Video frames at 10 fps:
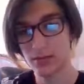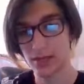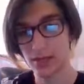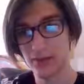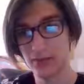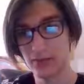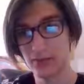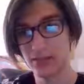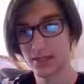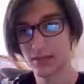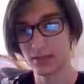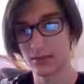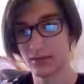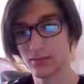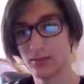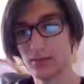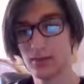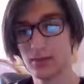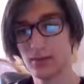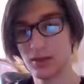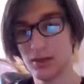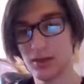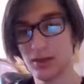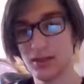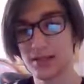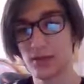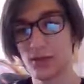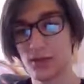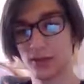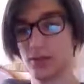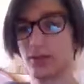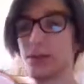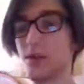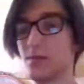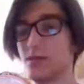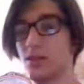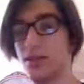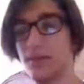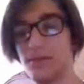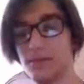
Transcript: Damn? What does that mean? He said 1 turn damn in chat.